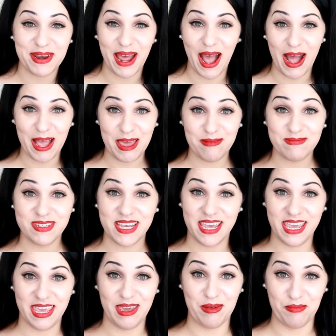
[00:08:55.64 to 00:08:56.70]
but I am
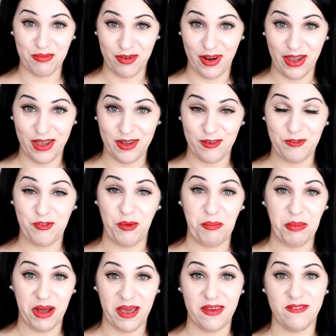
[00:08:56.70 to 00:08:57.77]
taking a break
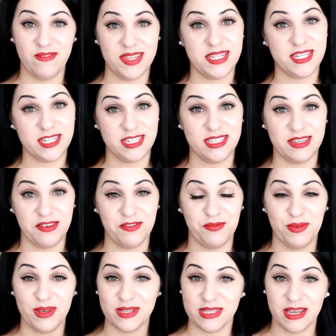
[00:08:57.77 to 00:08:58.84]
from buying vintage stuff
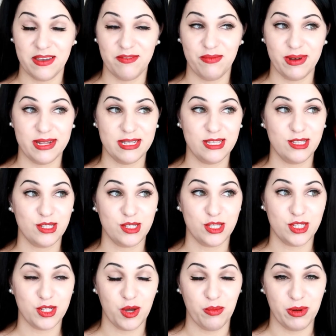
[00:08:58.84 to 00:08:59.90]
because I bought
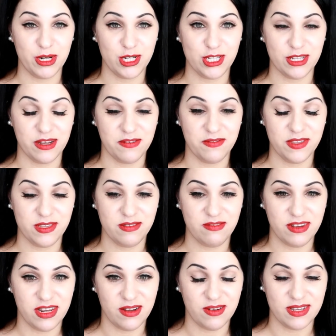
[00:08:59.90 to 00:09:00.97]
so much stuff this
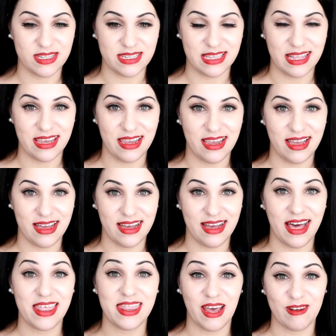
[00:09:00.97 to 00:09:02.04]
video is like
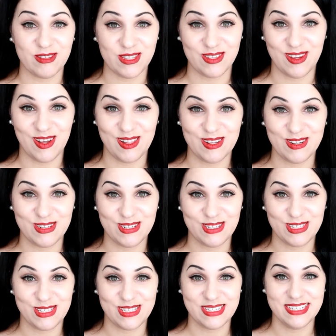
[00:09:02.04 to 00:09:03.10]
a thousand
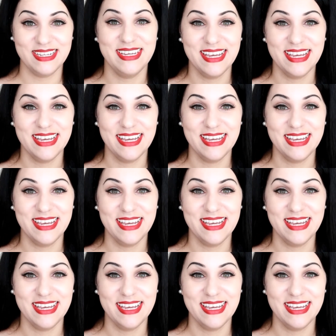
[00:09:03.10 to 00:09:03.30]
dollars